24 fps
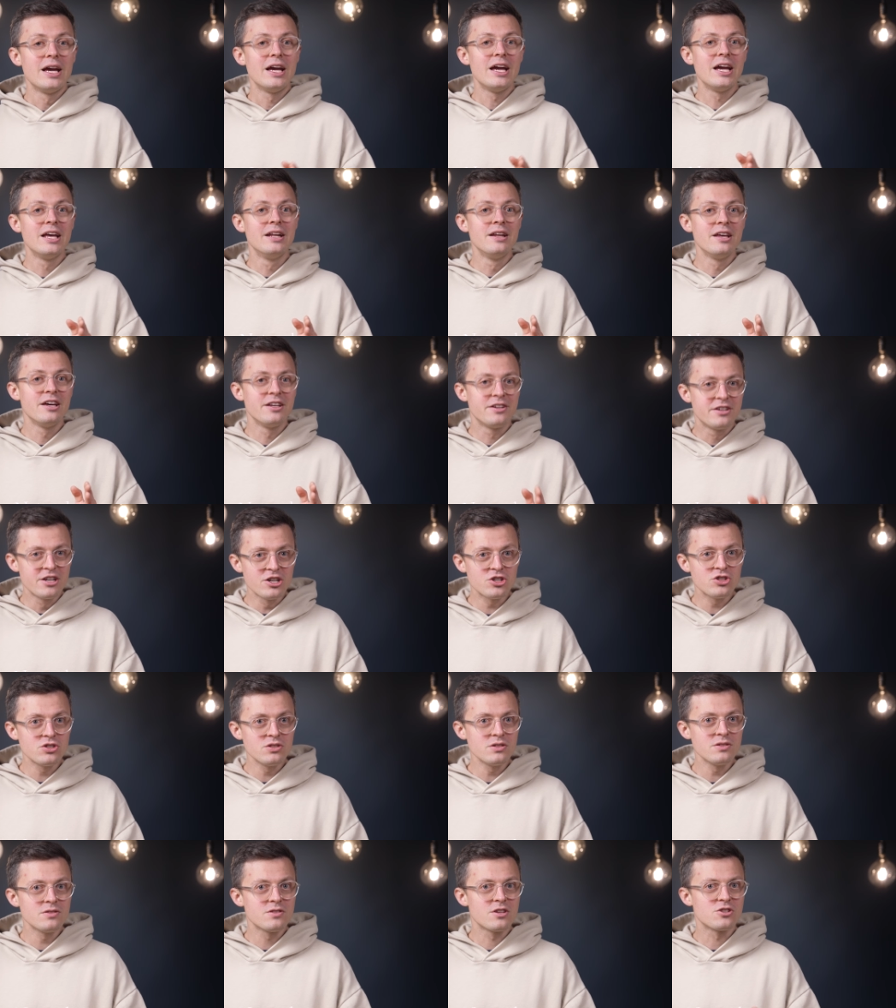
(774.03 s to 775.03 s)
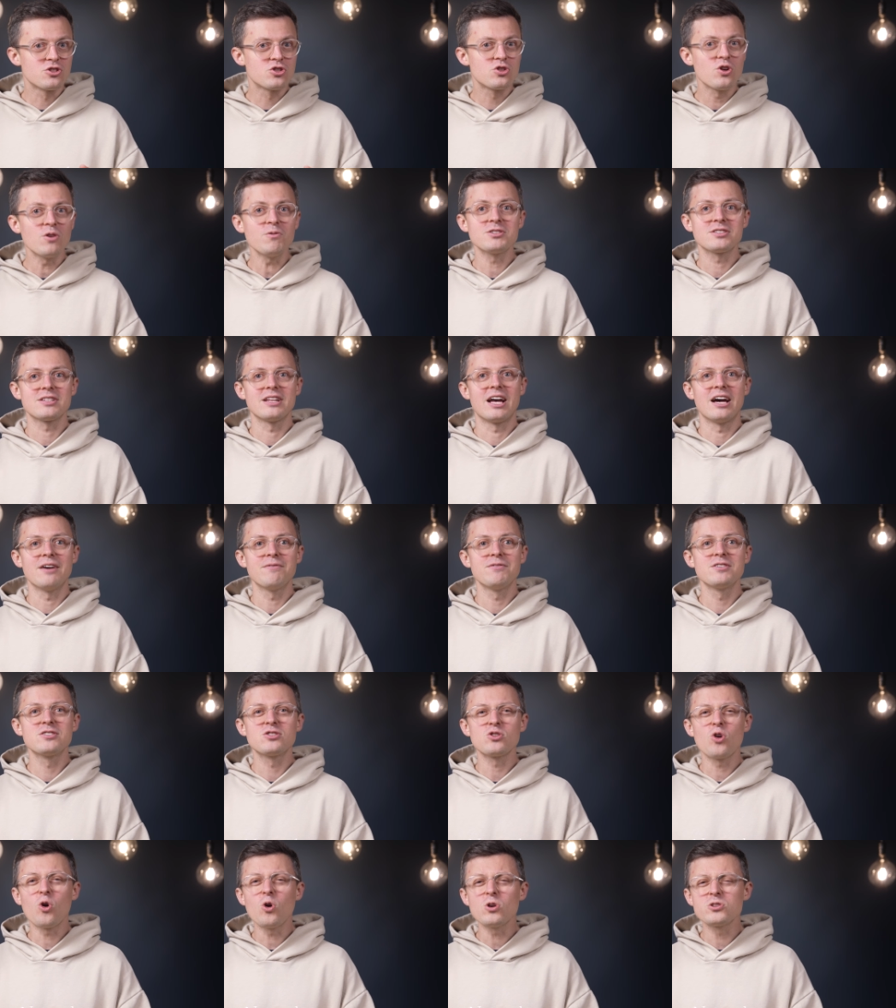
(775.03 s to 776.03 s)
In addition, the surface life
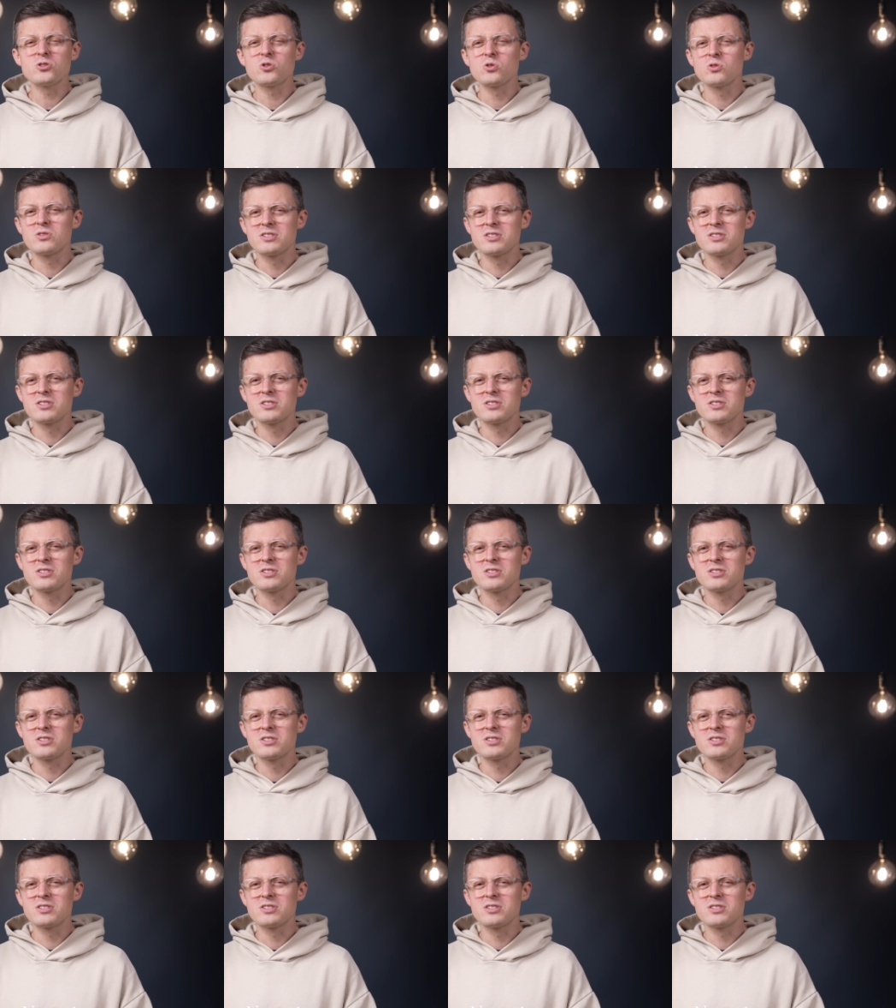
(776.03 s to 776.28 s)
is also